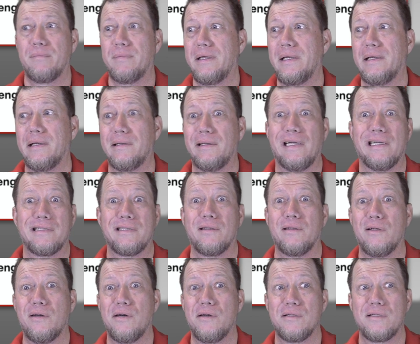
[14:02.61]
man, that's a
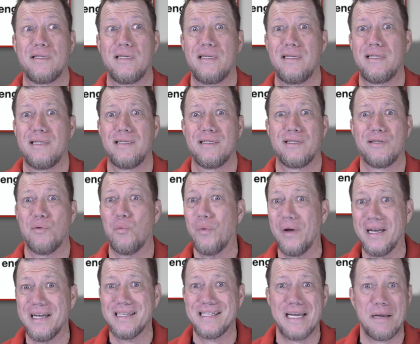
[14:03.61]
long sentence. And
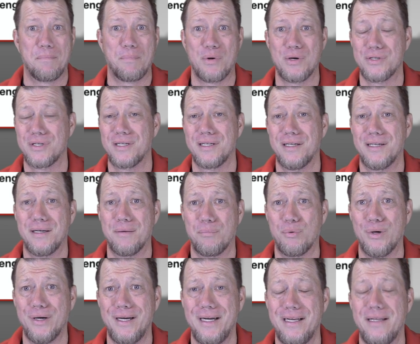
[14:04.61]
when is that person going to
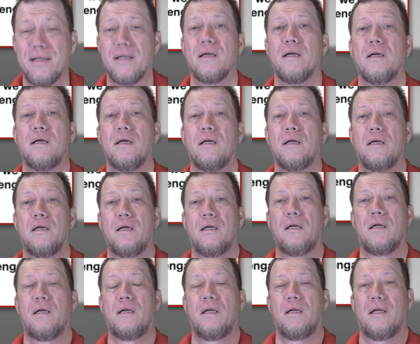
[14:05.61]
breathe?
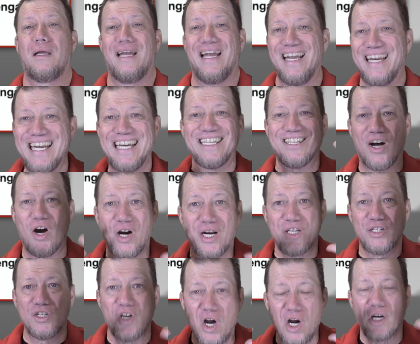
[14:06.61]
And they talk
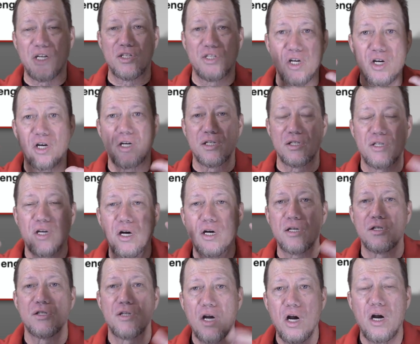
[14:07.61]
and talk and talk and talk
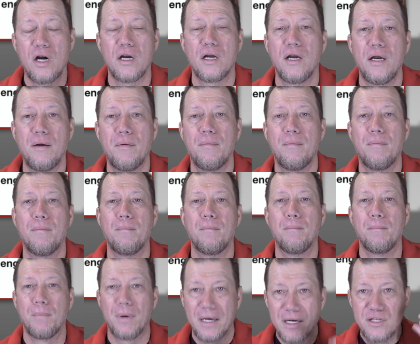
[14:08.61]
and talk.
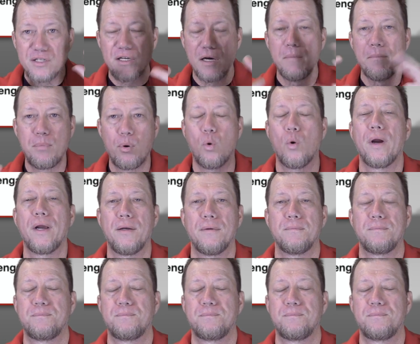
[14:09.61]
But at some point,